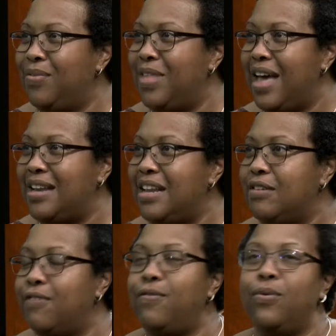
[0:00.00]
that
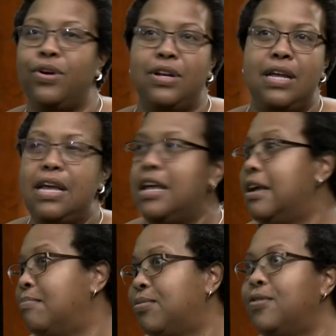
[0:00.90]
needle forward,
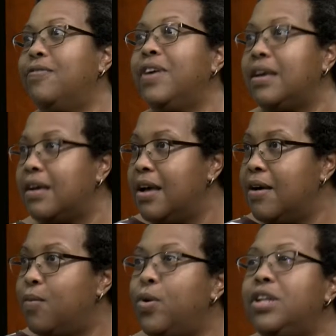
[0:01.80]
improving.
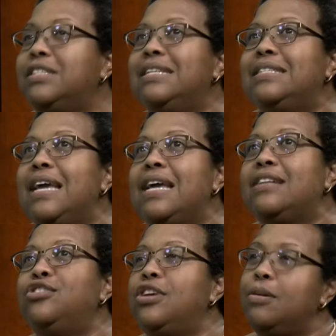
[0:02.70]
What does it
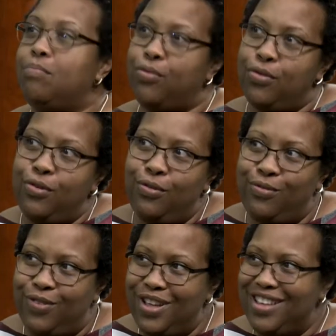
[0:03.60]
take to
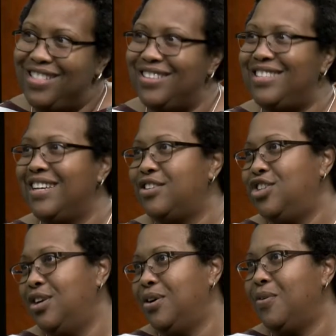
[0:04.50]
improve the
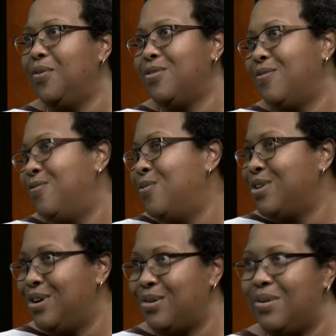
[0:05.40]
6-year or the
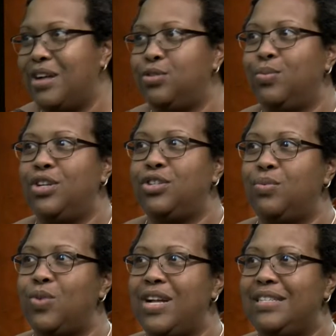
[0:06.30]
4-year graduation
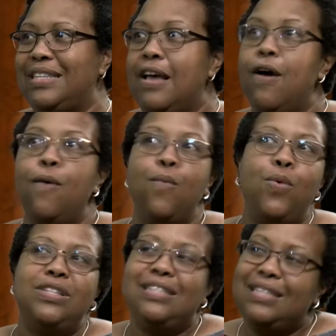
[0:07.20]
rates?
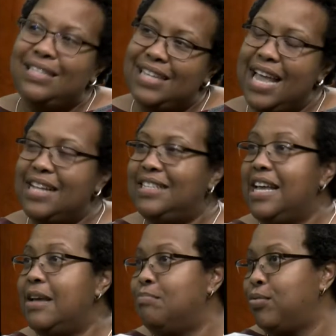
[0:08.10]
What does it take to
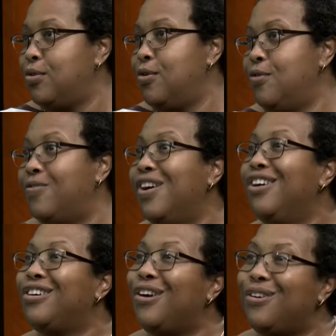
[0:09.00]
improve
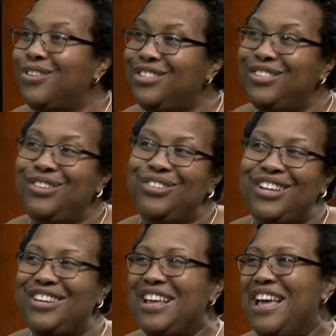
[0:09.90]
current
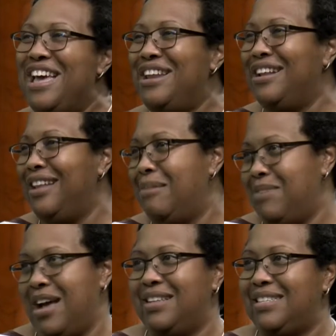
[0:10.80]
student and
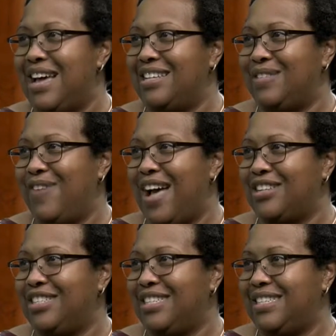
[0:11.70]
alumni
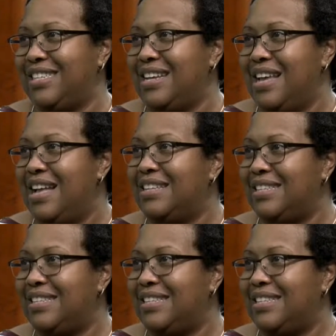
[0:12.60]
satisfaction and